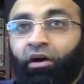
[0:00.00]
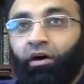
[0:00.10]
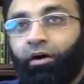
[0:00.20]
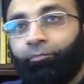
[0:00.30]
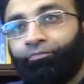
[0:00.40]

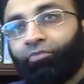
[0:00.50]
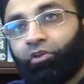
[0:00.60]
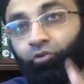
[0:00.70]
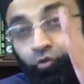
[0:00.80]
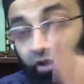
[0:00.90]

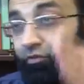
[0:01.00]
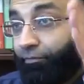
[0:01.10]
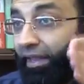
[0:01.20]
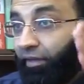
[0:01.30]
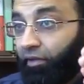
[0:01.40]
Um, so
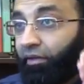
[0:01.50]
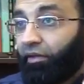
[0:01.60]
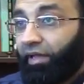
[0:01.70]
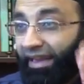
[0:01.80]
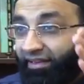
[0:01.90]
twelve men
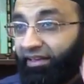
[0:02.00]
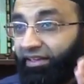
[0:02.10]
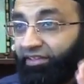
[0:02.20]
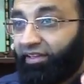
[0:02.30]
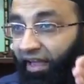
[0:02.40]
at
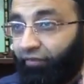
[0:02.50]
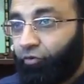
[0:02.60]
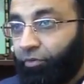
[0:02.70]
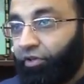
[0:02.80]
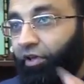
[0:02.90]
least
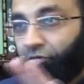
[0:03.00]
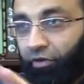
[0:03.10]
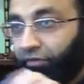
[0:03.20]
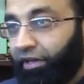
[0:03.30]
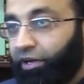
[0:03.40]
have to be there
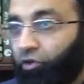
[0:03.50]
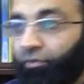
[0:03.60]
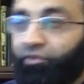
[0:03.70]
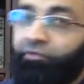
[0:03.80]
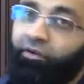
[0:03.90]
for the valid
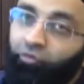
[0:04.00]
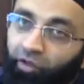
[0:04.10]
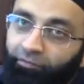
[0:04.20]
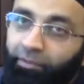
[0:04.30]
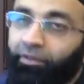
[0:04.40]
khutbah. So if you have
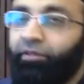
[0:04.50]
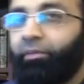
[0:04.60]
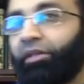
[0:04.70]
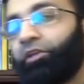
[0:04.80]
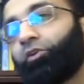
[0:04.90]
twelve people,
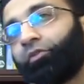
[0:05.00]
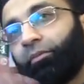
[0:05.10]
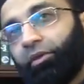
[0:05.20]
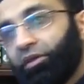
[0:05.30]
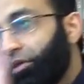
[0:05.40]
men in your
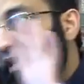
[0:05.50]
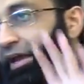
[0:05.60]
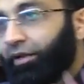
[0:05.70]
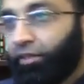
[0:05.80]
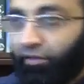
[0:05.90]
family,
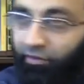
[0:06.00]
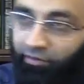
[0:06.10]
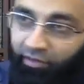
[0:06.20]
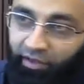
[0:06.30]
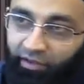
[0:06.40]
adult,
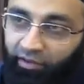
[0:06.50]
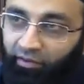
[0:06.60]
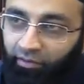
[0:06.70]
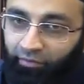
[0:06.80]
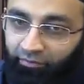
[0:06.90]
they,
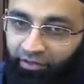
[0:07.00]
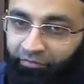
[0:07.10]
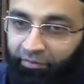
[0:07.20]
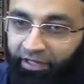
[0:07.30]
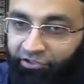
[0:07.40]
uh,
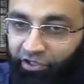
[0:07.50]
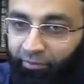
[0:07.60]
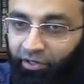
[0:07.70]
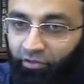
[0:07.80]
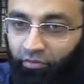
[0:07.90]
it will be
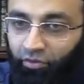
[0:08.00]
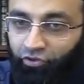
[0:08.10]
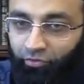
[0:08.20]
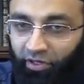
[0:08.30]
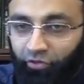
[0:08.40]
legitimate
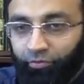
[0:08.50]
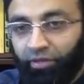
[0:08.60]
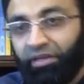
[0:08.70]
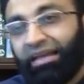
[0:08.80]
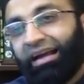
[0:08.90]
uh, Jummah
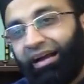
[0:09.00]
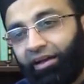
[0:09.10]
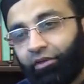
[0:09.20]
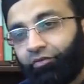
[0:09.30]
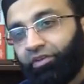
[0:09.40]
khutbah.
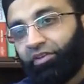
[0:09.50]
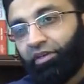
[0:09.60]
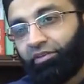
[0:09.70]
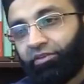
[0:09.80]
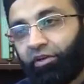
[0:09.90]
Hanafi
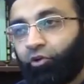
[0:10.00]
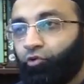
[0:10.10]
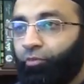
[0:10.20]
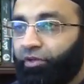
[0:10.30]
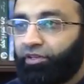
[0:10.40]
says, there are
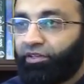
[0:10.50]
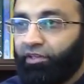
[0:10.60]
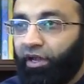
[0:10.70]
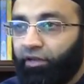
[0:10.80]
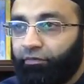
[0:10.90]
two opinions
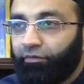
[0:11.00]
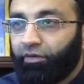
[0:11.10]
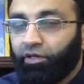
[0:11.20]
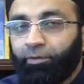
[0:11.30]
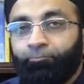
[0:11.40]
in the Hanafi
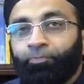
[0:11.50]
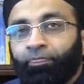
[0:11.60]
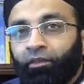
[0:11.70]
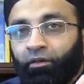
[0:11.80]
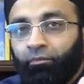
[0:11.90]

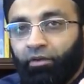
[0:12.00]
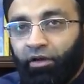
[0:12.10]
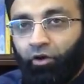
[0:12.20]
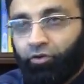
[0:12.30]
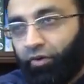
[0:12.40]
fiqh.
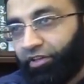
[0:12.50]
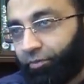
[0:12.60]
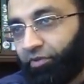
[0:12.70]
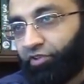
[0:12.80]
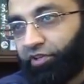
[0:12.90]

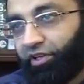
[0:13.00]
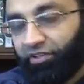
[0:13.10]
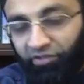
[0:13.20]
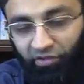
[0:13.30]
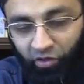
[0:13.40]
Authorized position
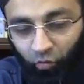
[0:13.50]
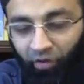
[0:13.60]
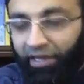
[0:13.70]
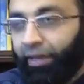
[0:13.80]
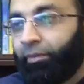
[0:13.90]
is
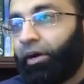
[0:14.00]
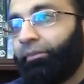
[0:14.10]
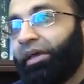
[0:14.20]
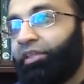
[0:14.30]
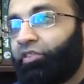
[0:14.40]
one
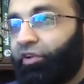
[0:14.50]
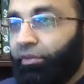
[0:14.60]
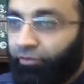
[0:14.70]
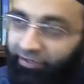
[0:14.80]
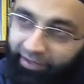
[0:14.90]
imam and
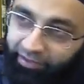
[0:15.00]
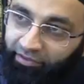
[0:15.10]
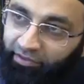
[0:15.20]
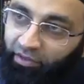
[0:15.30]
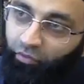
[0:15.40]
three
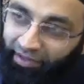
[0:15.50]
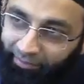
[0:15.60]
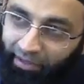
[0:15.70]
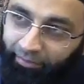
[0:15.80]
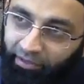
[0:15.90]
musallis. One
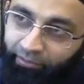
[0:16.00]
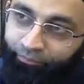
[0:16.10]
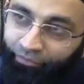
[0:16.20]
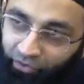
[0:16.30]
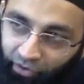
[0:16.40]
imam and
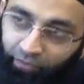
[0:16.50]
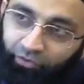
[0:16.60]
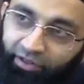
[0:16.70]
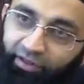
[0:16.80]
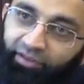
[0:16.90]
three
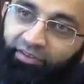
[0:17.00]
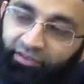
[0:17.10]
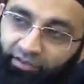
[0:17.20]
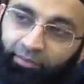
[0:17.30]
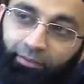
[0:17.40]
musallis.
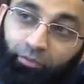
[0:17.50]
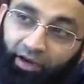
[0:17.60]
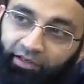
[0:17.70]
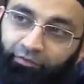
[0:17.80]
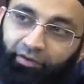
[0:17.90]
This is Imam Abu
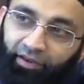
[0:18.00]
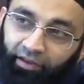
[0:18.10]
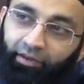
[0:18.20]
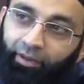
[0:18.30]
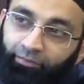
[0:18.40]
Hanifa
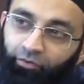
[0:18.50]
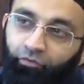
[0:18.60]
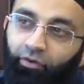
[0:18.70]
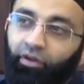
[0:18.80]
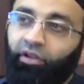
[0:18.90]
and Imam
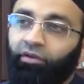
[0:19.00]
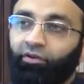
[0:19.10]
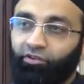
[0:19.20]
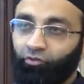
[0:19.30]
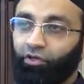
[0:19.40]
Zohar,
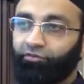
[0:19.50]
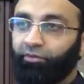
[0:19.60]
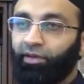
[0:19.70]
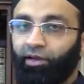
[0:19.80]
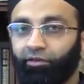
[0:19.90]
or a student of
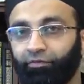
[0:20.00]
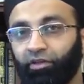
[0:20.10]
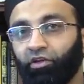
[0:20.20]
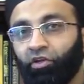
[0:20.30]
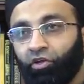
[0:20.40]

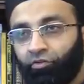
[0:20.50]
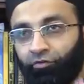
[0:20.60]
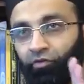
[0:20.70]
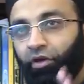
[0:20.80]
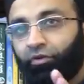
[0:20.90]
Hanafi.
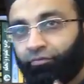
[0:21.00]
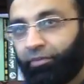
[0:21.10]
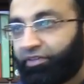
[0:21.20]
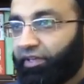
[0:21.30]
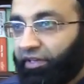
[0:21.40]
So if you
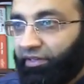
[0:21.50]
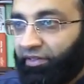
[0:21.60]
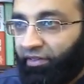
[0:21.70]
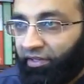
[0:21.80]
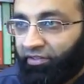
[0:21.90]
have basically
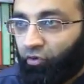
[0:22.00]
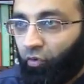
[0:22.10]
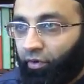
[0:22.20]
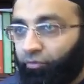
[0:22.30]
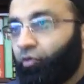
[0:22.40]
this
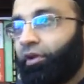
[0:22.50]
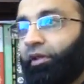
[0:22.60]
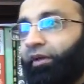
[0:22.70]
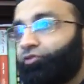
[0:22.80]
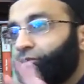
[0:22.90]
quorum, you
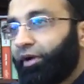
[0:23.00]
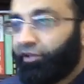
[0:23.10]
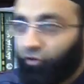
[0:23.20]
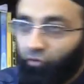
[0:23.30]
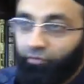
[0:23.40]
can have Jummah
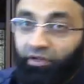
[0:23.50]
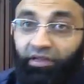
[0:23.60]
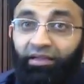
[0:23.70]
at your home.